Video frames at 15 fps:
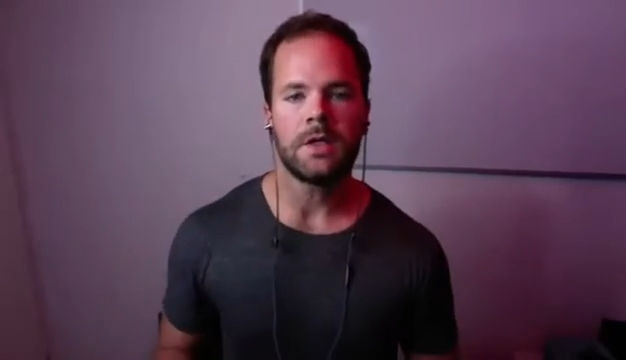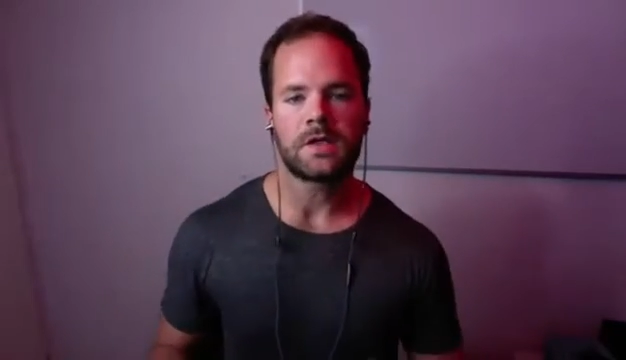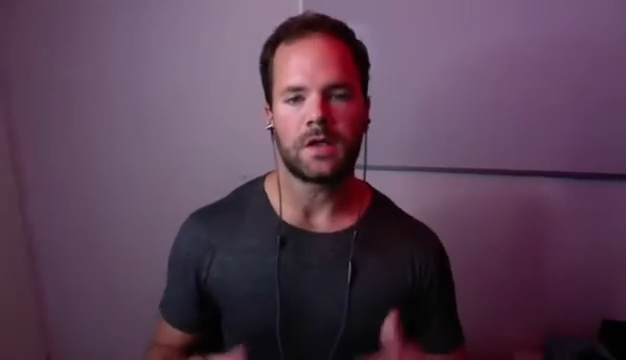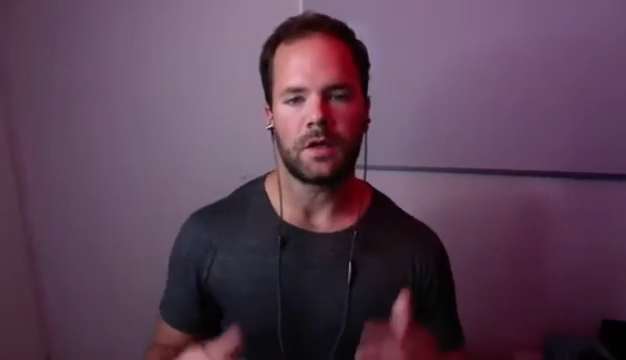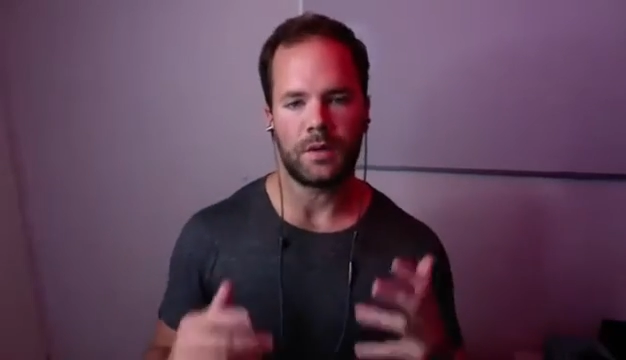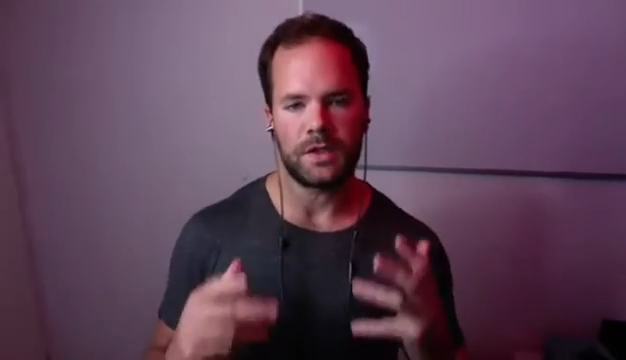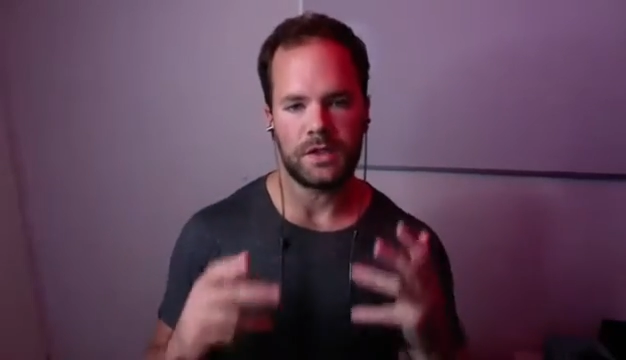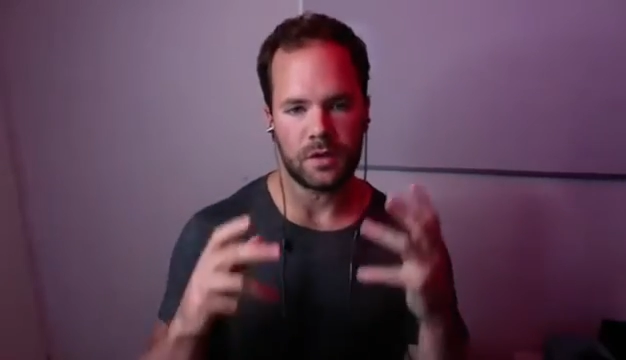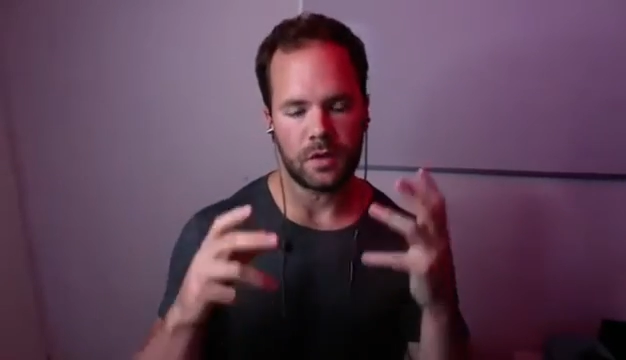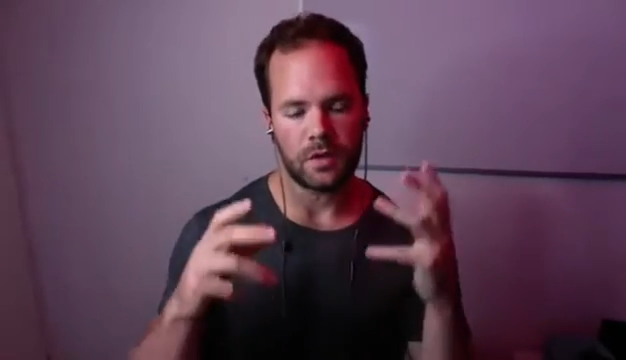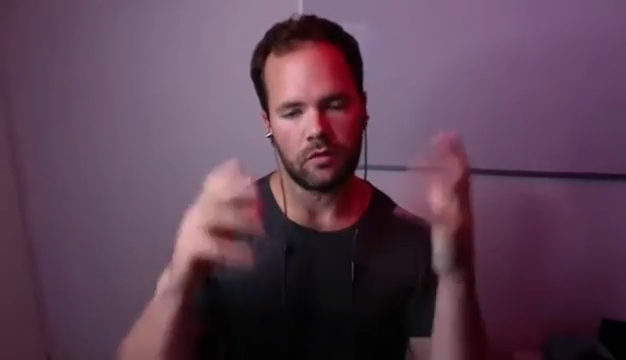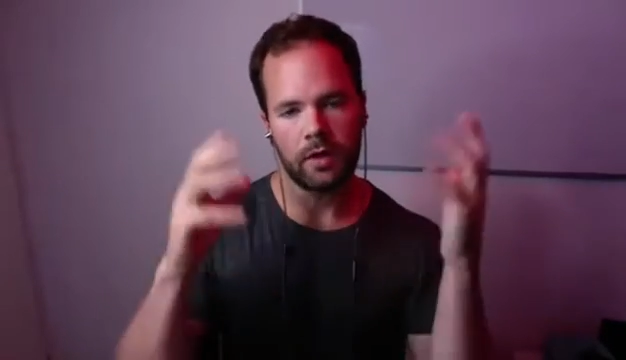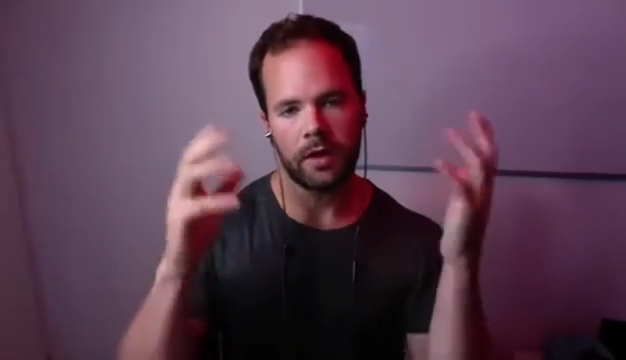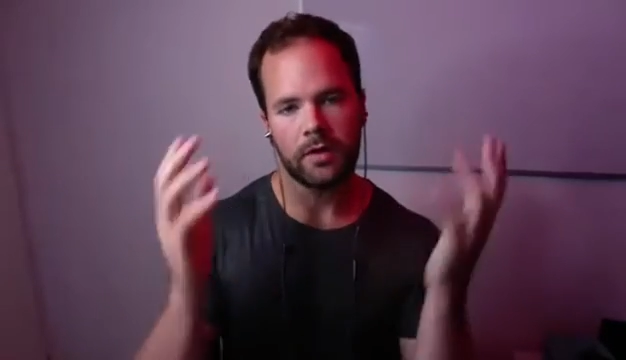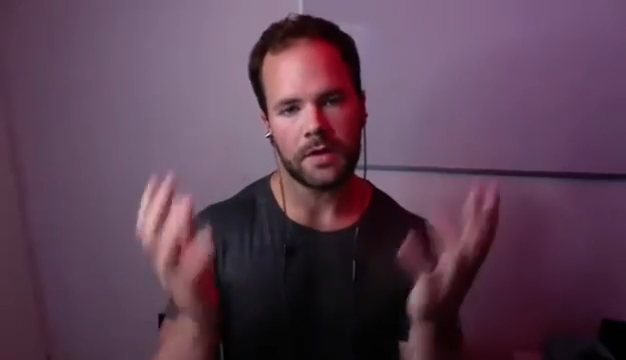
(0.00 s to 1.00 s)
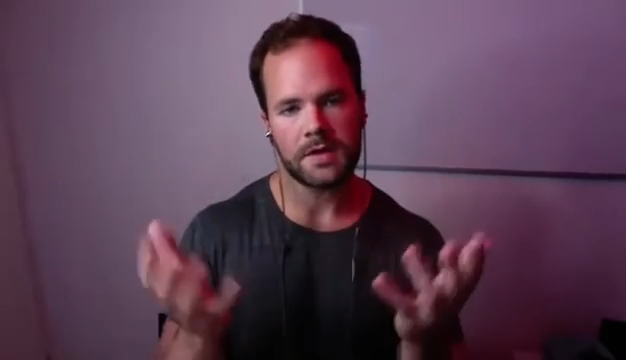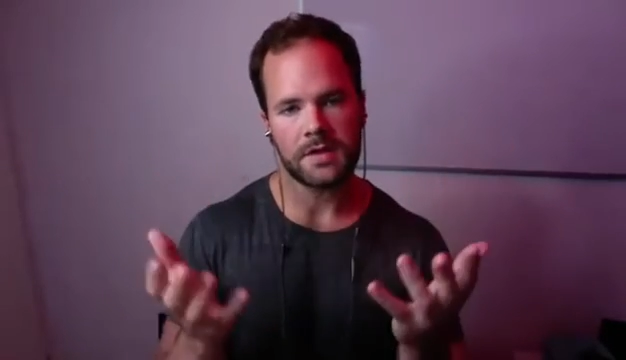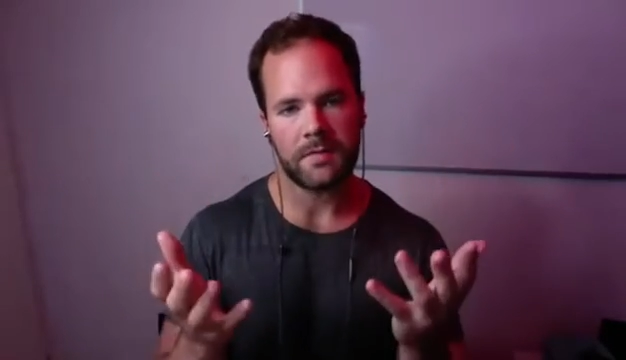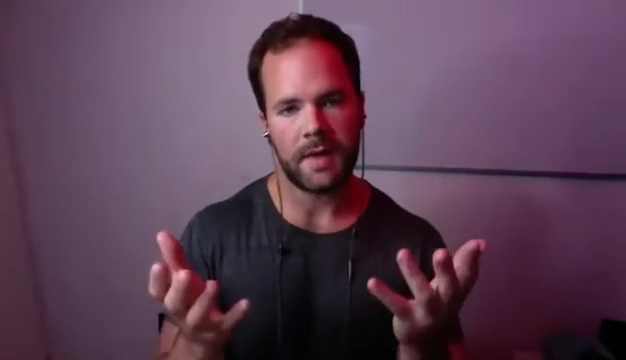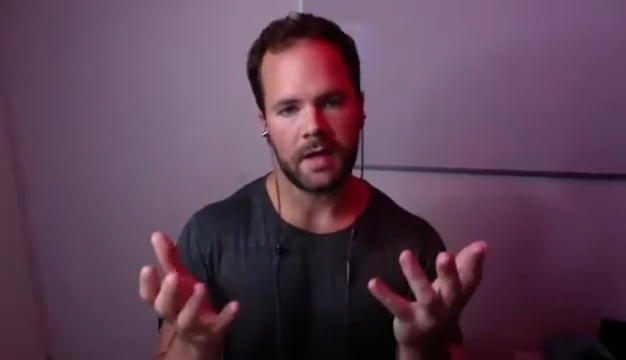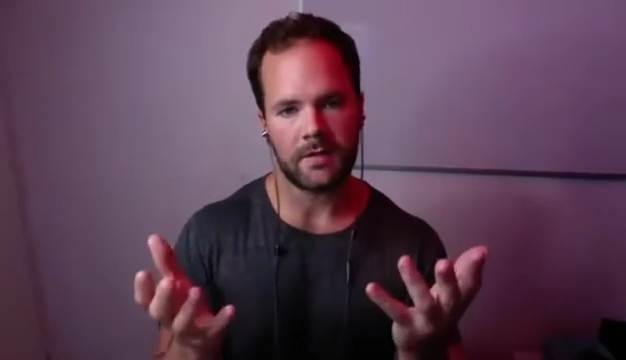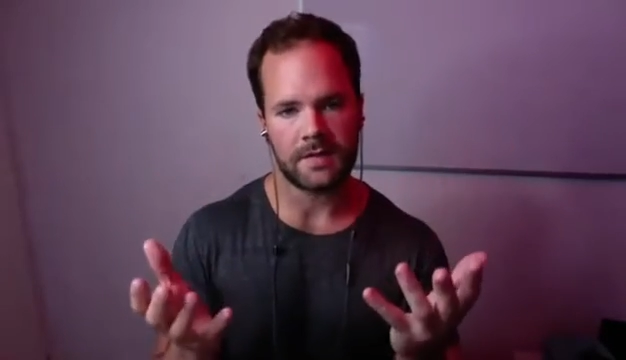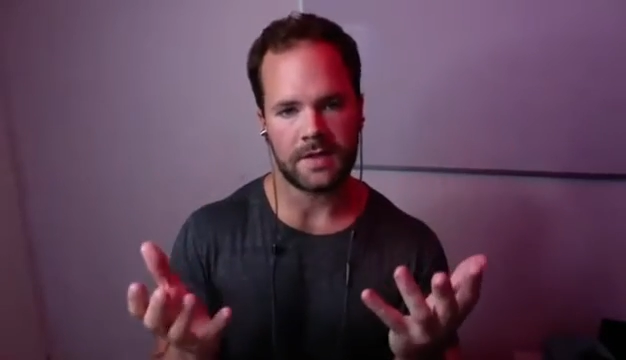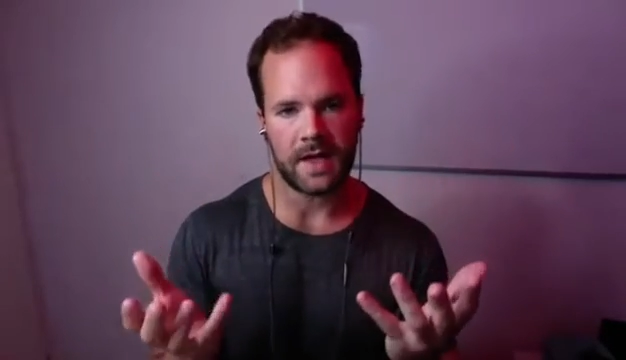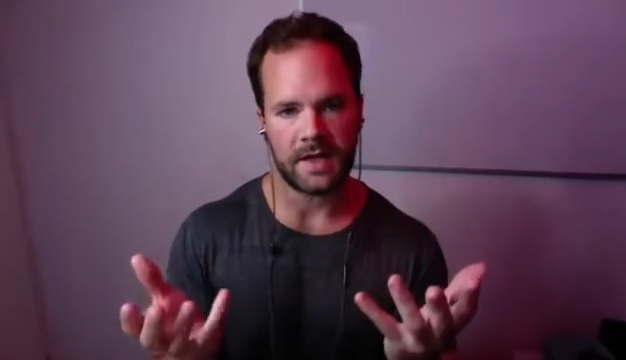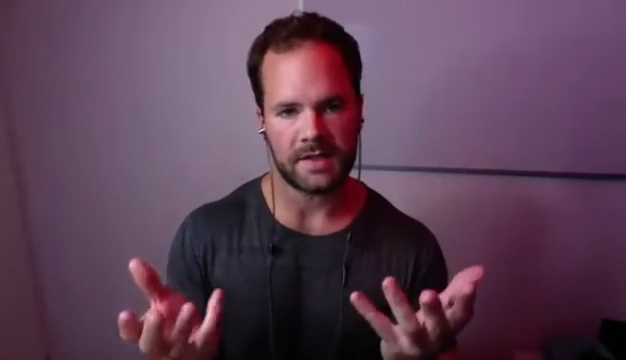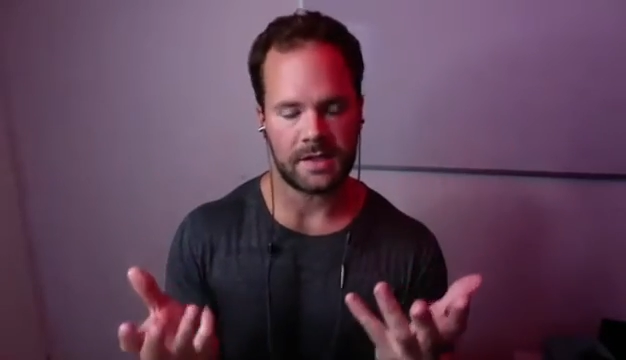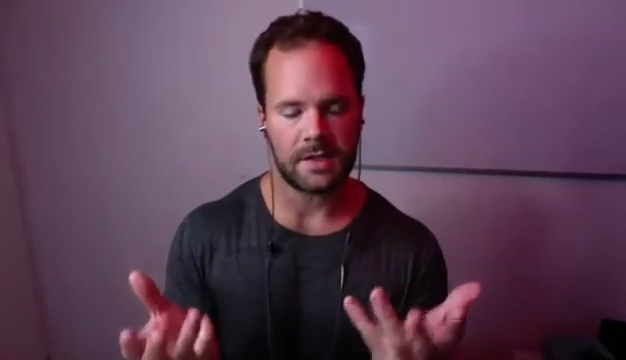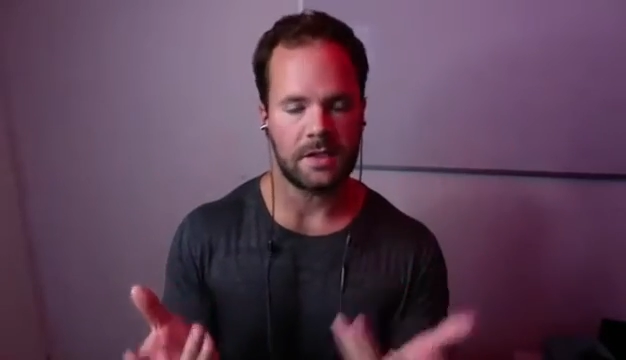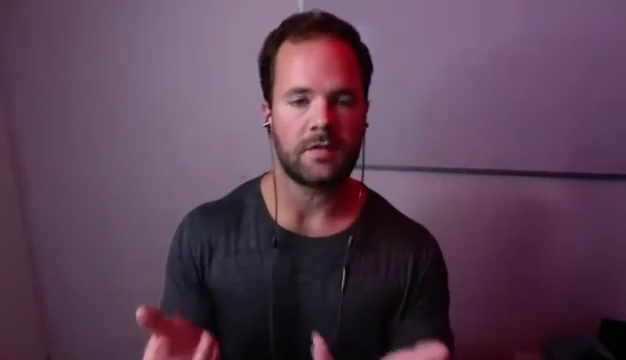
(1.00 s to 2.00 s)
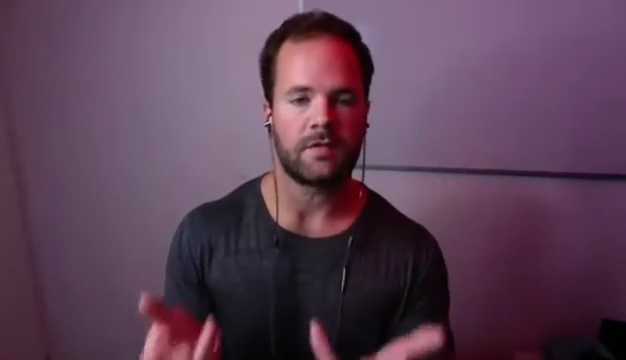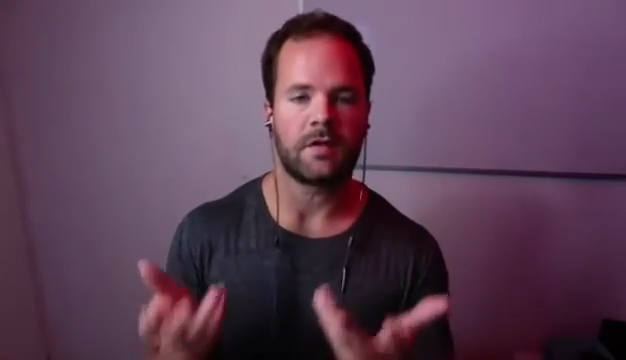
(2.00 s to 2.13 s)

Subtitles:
So we do a rigorous amount of testing to